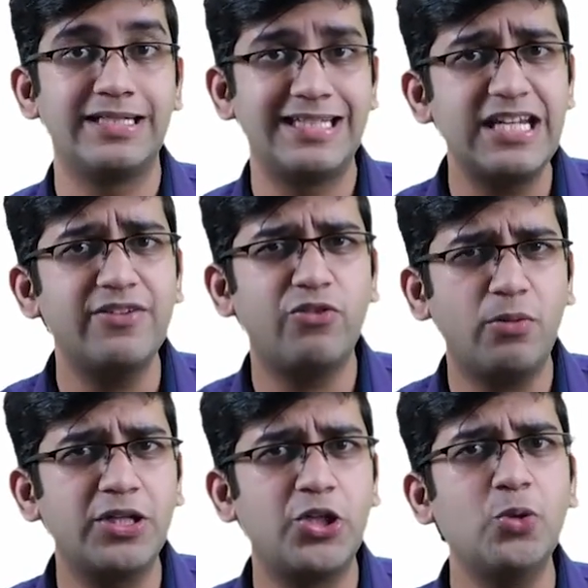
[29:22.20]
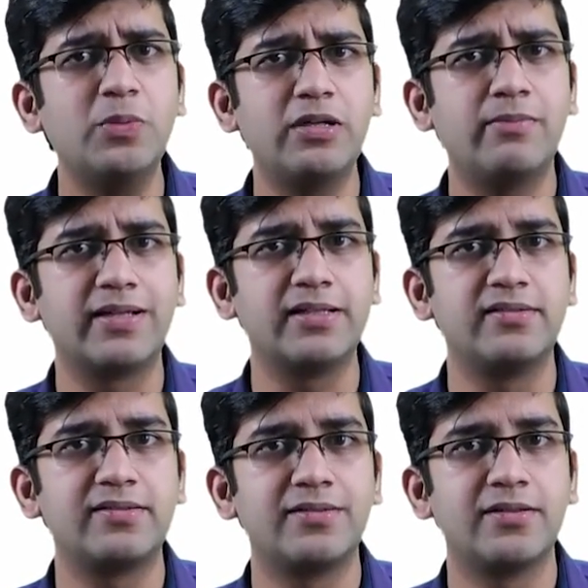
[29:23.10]
Did it form a tumor in
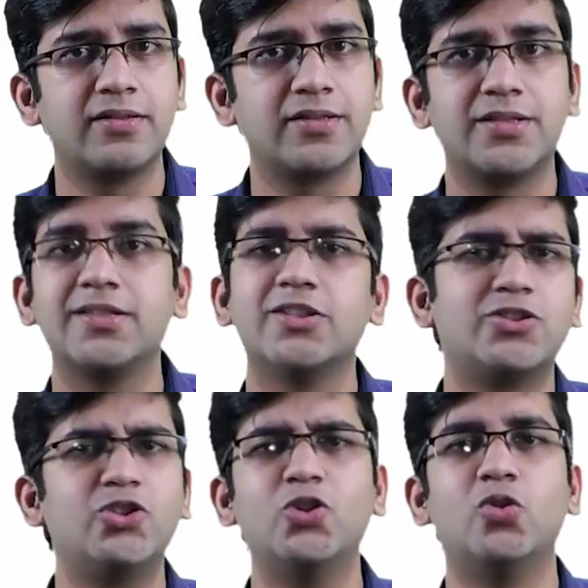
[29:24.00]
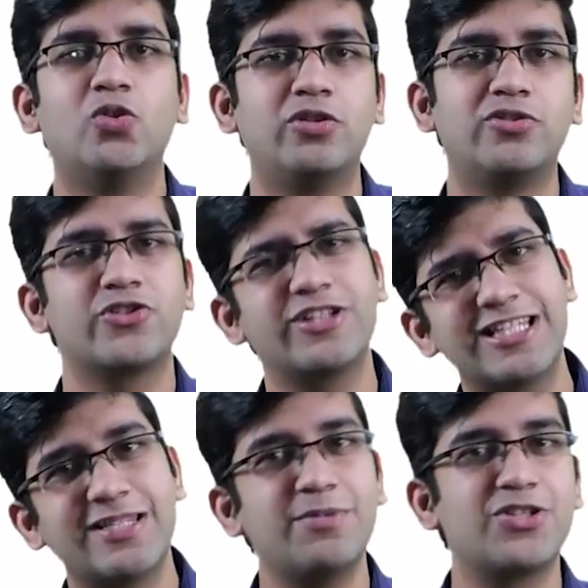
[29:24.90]
Meckel's? No. So this
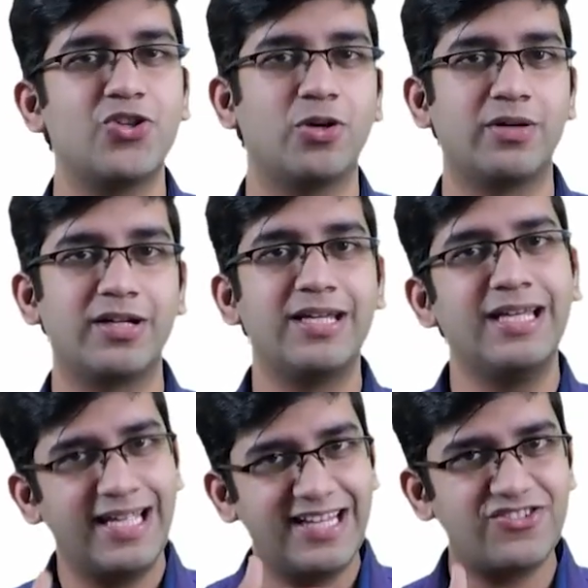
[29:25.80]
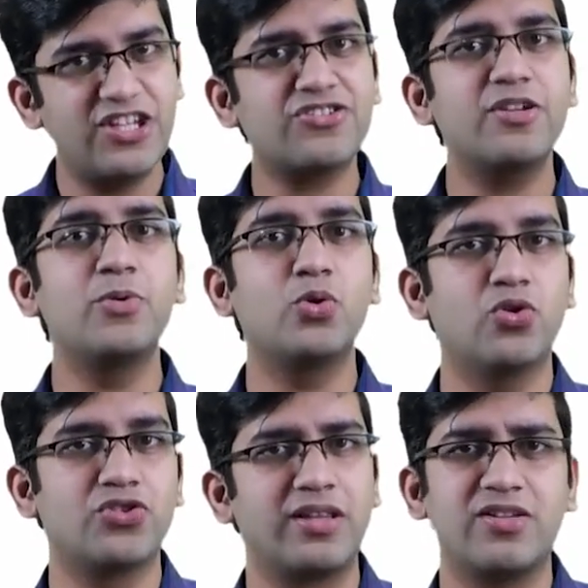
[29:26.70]
is a misnomer. It's just a
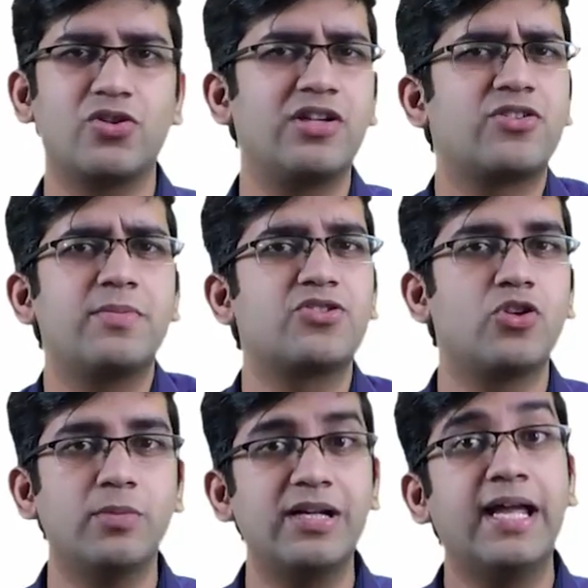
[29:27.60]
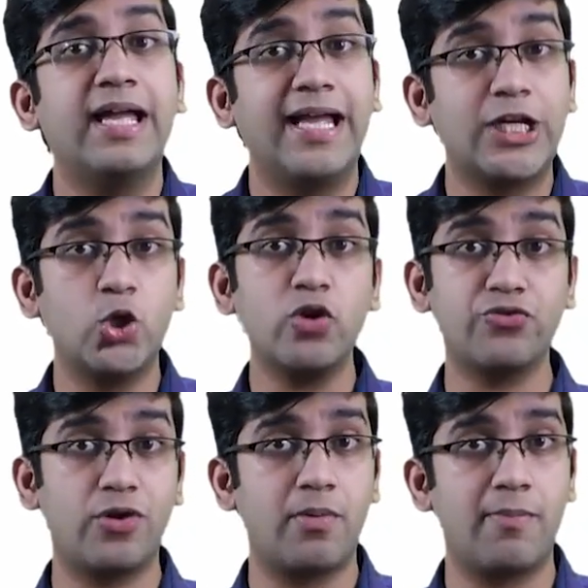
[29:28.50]
mucosa. That's all. It's a misnomer. It will not
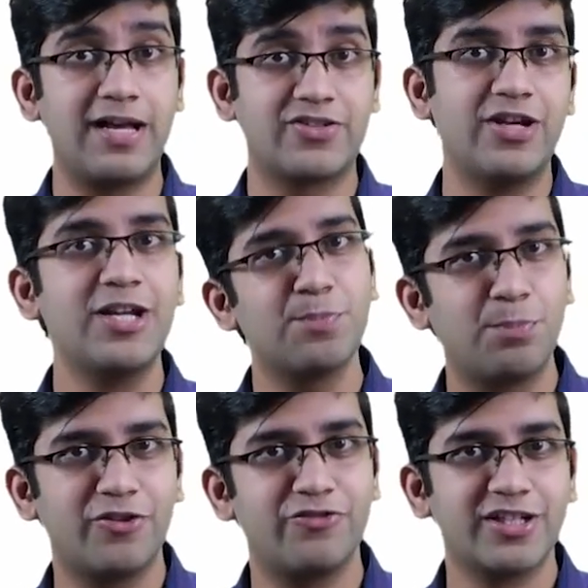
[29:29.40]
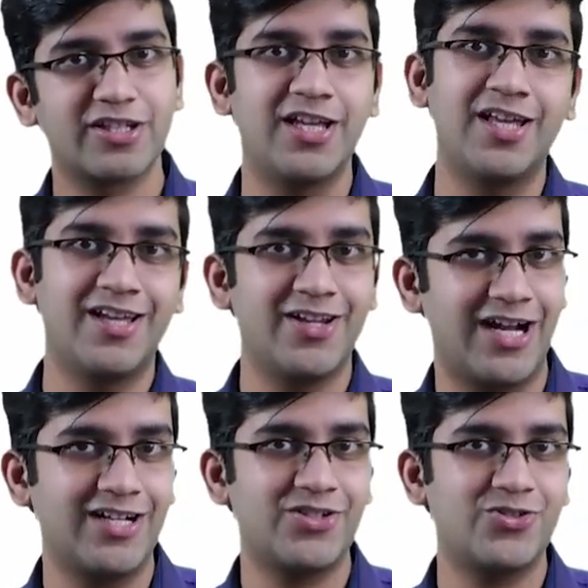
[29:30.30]
form a mass, right? Perfect.
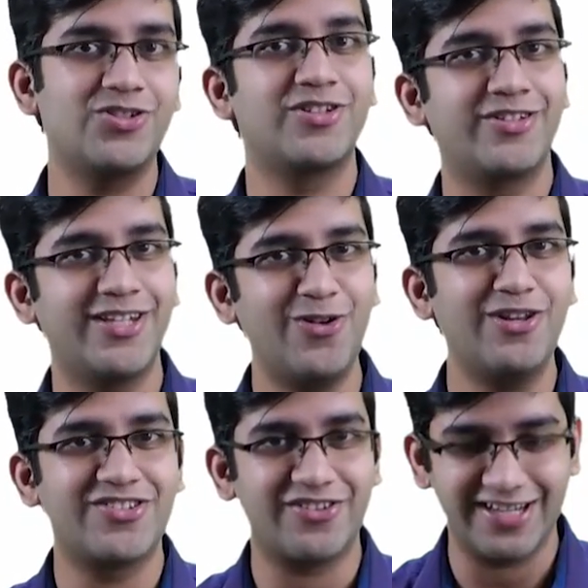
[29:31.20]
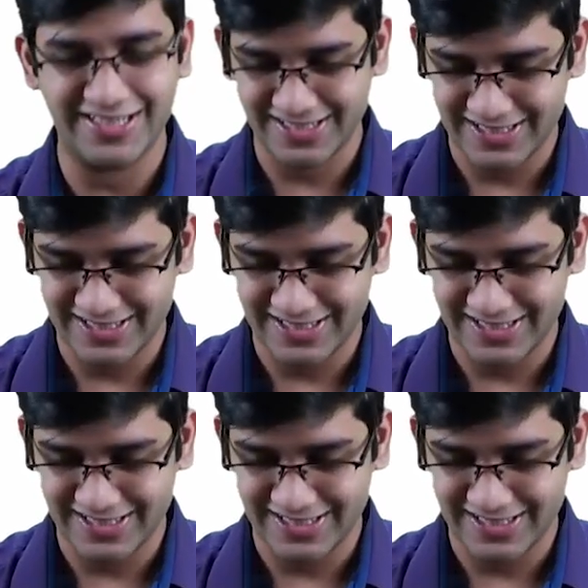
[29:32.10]
Understood? Now let's write.